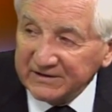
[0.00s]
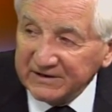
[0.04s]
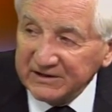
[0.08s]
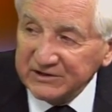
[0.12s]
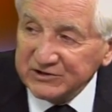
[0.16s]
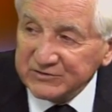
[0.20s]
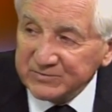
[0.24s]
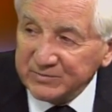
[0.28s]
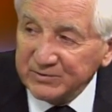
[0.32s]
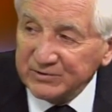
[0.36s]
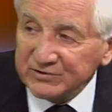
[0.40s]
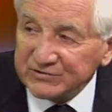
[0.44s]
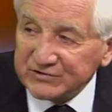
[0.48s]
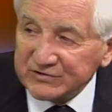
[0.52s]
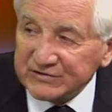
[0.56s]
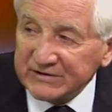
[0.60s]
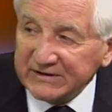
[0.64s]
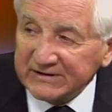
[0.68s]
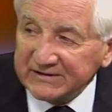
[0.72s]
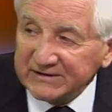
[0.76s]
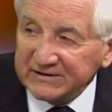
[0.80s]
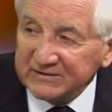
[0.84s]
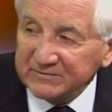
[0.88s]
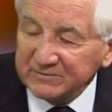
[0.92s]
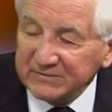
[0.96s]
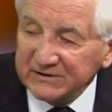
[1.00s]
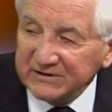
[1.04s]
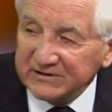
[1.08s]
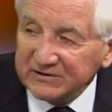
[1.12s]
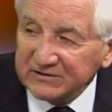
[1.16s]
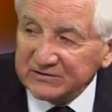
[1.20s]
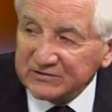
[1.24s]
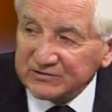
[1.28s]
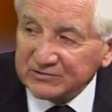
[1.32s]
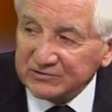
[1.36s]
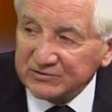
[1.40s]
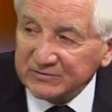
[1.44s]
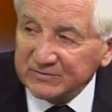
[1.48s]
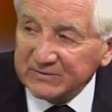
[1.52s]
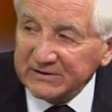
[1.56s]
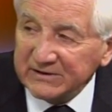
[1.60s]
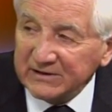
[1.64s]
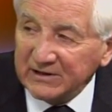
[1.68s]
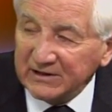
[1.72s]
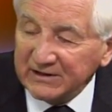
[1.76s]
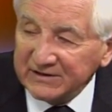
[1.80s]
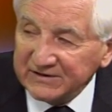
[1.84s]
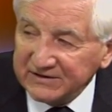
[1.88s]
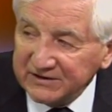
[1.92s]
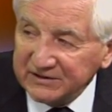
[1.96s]
Each person at the meeting should have been
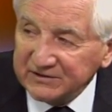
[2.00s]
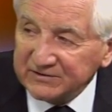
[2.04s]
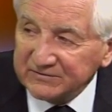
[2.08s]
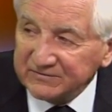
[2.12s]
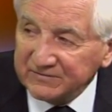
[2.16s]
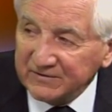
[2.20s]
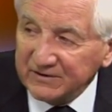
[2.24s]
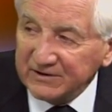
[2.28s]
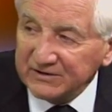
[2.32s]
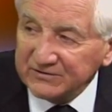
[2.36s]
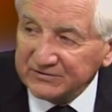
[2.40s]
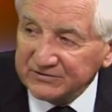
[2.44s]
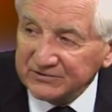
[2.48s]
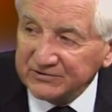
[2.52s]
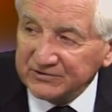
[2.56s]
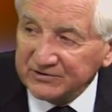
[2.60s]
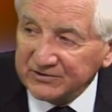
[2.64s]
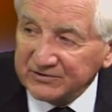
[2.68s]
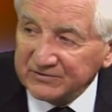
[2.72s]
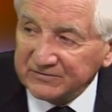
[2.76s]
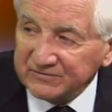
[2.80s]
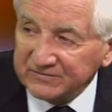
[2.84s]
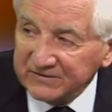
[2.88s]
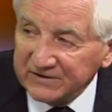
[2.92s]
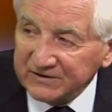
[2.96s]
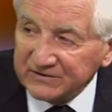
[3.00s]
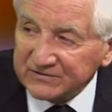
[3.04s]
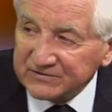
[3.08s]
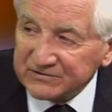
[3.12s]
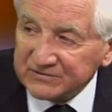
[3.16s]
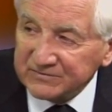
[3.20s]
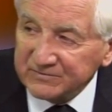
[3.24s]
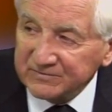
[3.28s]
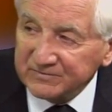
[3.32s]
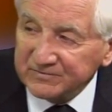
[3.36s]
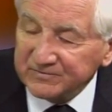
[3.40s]
identified to the defence.